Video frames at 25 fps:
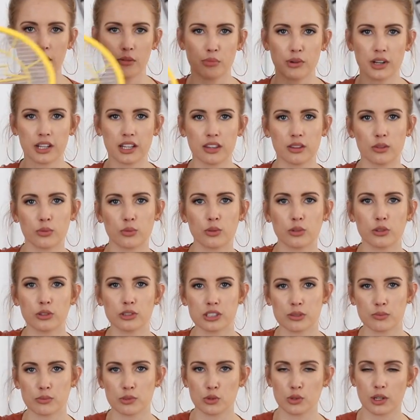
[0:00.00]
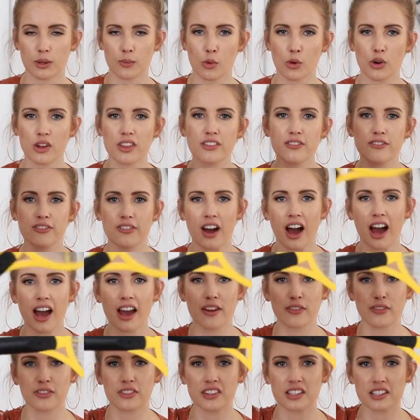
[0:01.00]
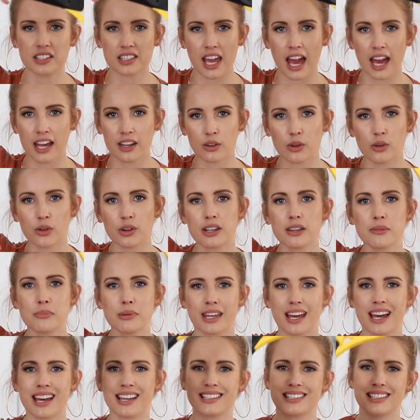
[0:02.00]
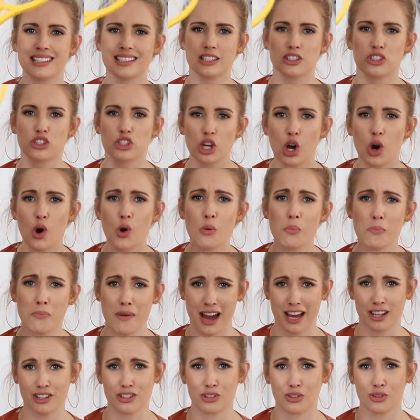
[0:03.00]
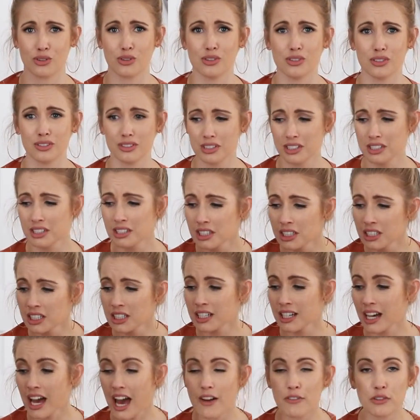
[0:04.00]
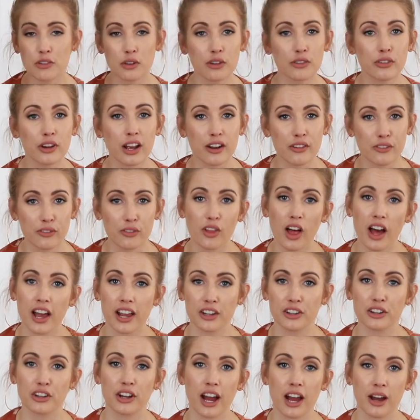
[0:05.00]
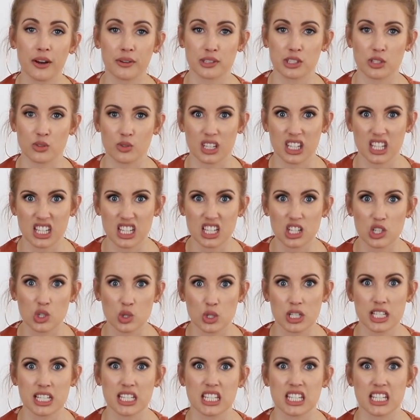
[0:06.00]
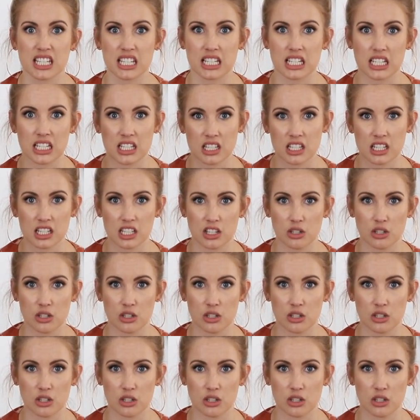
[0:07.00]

I'm breaking the rules. I'm doing more than five in this category because it's so magical. Have you ever had a fly in your house? You can't quite get it.